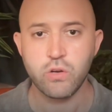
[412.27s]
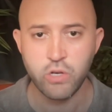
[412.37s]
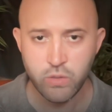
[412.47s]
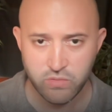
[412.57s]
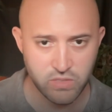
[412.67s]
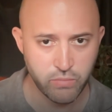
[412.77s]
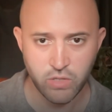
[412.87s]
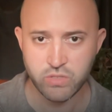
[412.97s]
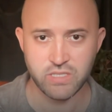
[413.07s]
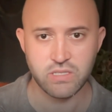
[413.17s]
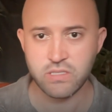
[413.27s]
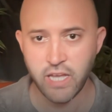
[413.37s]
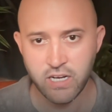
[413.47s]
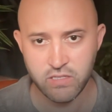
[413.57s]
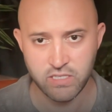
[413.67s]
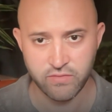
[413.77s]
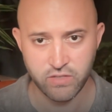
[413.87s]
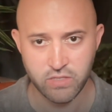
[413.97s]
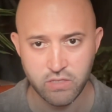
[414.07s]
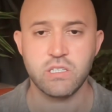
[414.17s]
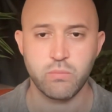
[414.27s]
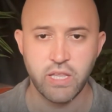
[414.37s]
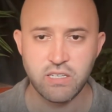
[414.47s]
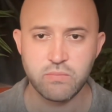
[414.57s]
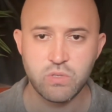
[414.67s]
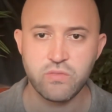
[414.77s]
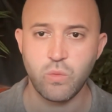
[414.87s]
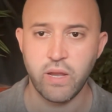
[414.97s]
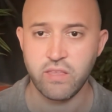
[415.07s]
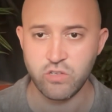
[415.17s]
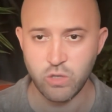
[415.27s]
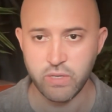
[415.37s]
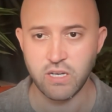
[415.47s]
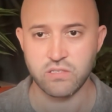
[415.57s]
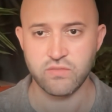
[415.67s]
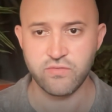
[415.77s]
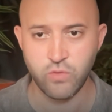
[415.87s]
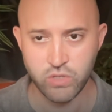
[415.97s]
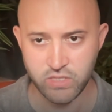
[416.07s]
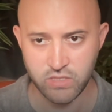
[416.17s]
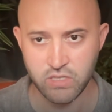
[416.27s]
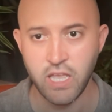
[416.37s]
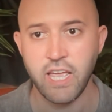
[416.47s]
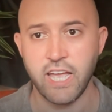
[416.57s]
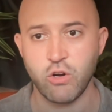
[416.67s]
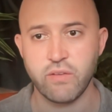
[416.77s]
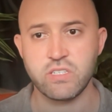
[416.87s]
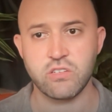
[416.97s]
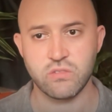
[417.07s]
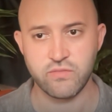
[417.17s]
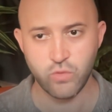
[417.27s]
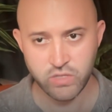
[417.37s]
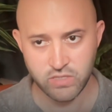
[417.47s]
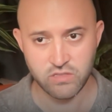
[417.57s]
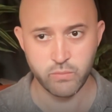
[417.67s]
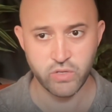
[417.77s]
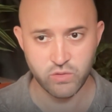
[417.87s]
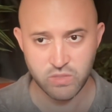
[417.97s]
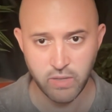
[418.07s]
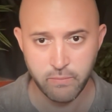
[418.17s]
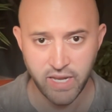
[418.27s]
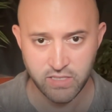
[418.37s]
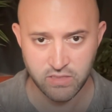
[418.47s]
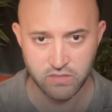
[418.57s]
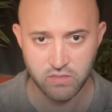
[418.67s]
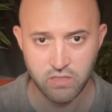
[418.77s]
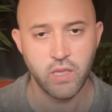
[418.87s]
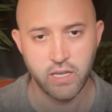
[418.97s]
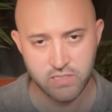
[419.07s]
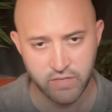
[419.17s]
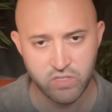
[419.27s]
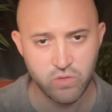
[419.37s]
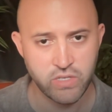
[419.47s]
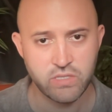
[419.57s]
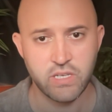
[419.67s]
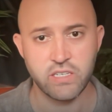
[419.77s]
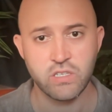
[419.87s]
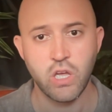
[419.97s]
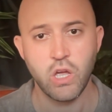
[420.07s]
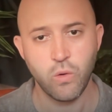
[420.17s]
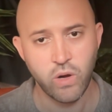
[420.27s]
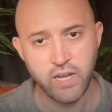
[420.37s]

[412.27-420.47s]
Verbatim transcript: Newton's approach is entirely different. The planets move the way they do because of forces, and gravitational forces are produced by masses. As David Deutsch says, one